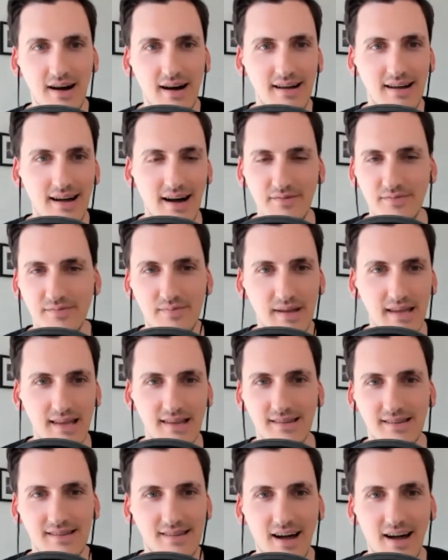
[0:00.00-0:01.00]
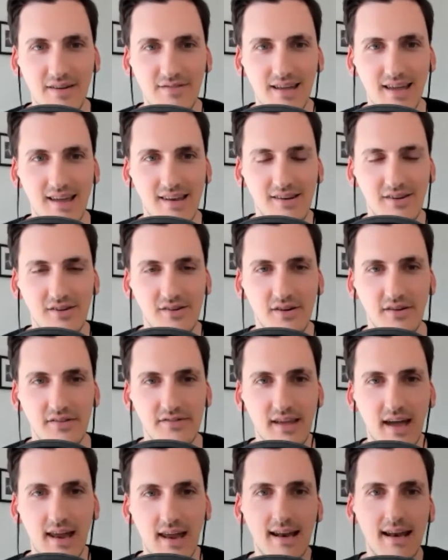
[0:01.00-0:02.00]
I've been diving in your
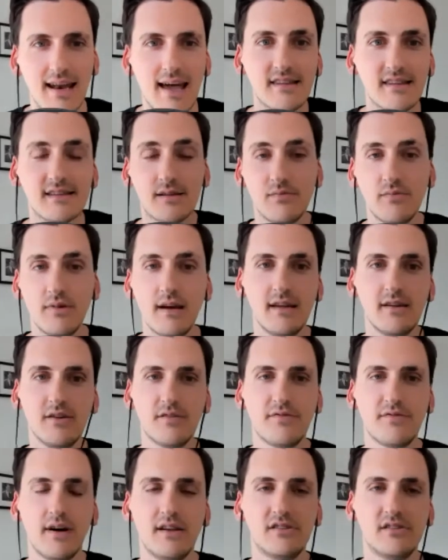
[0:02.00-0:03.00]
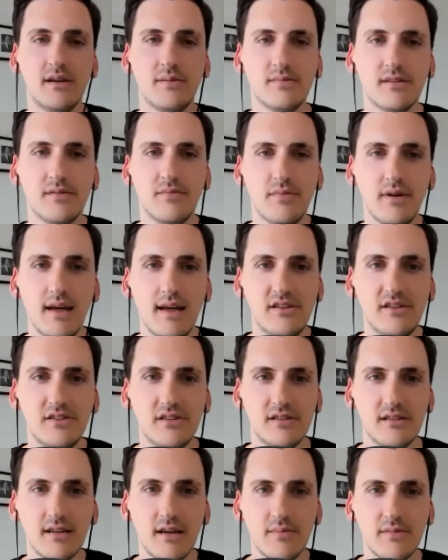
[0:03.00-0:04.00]
content. It led to some really good friendships and
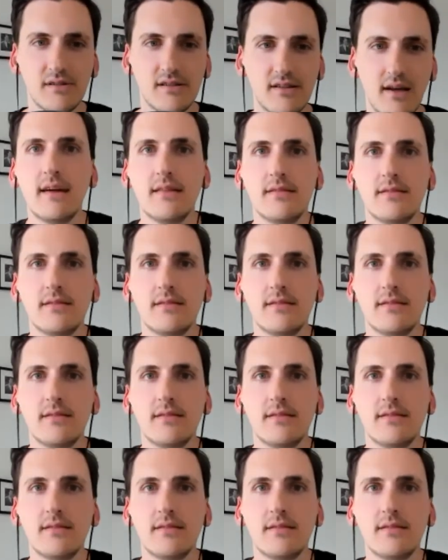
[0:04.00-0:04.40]
relationships.